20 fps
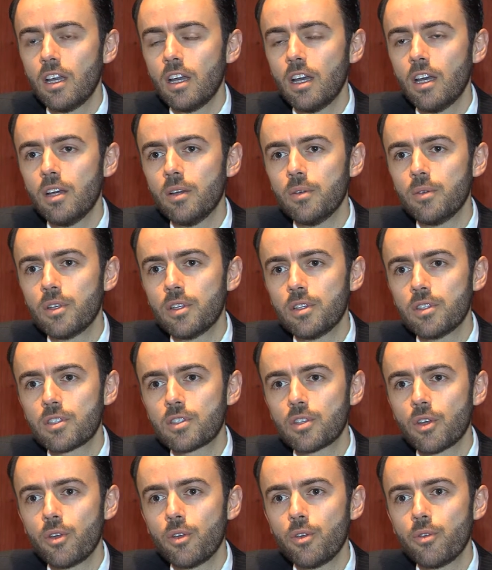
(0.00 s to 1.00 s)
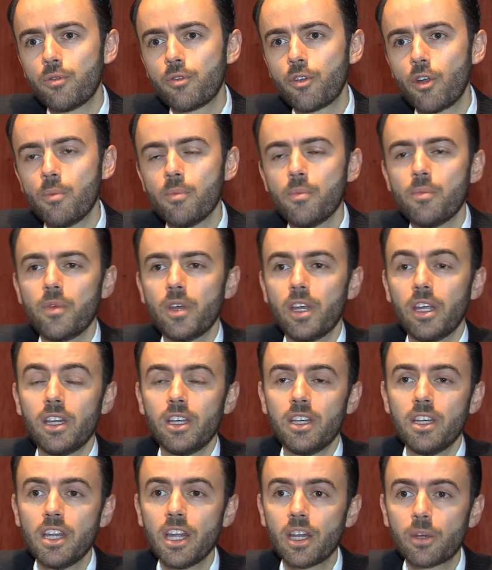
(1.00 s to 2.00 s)
And so from a
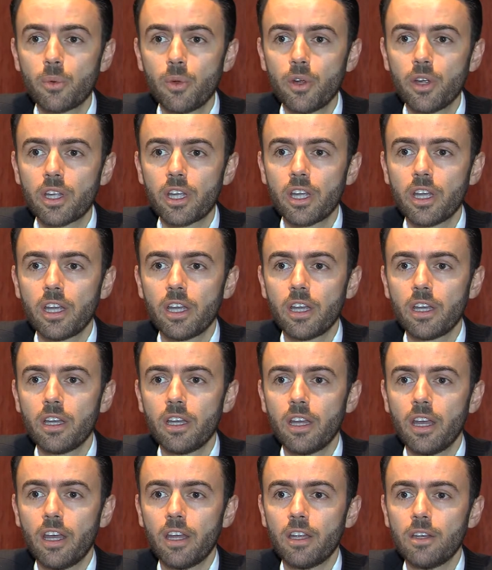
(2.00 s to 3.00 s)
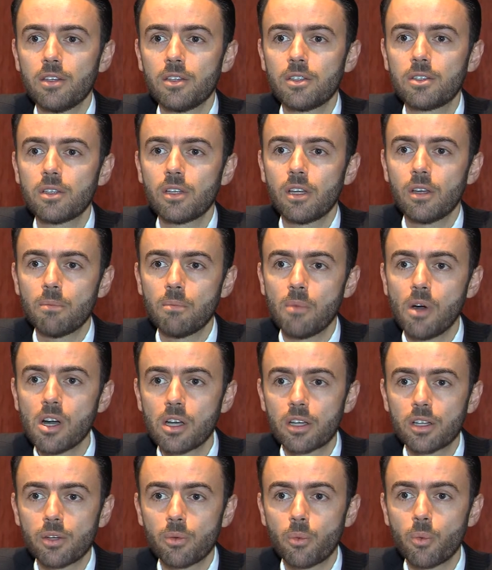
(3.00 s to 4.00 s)
networking and
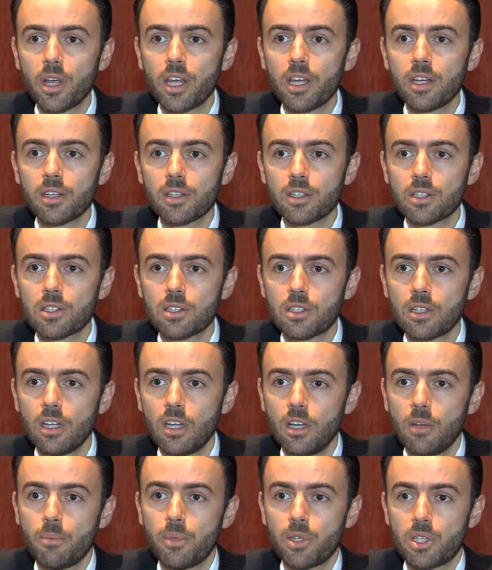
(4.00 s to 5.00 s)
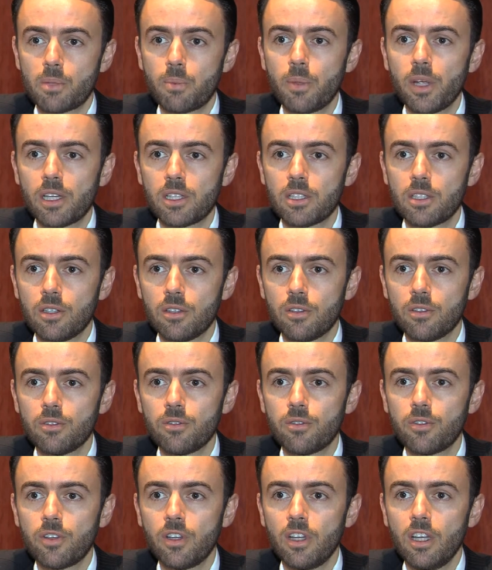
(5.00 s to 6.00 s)
market awareness perspective,
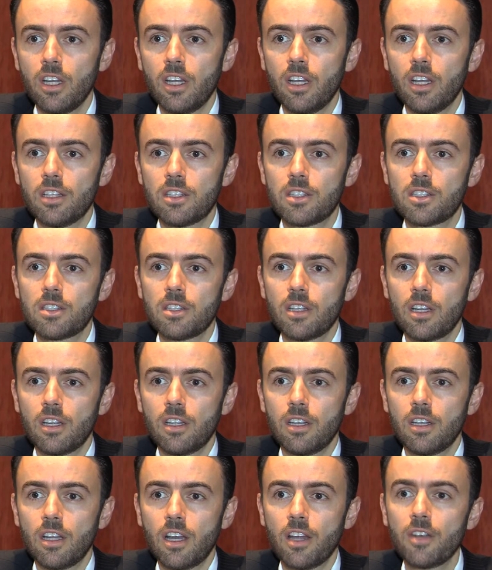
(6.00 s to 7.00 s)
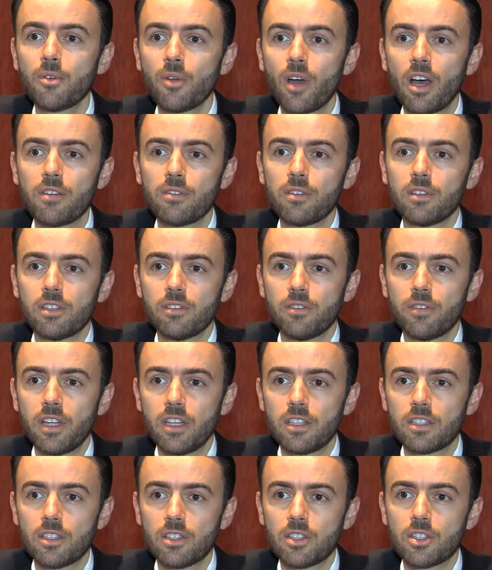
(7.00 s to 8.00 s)
it's an unrivaled
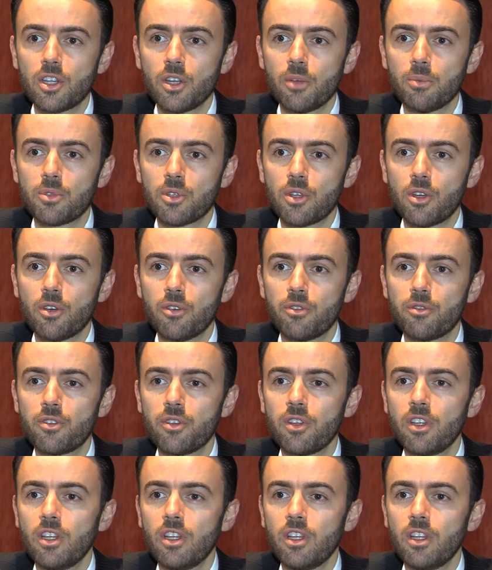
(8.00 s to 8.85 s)
event in terms of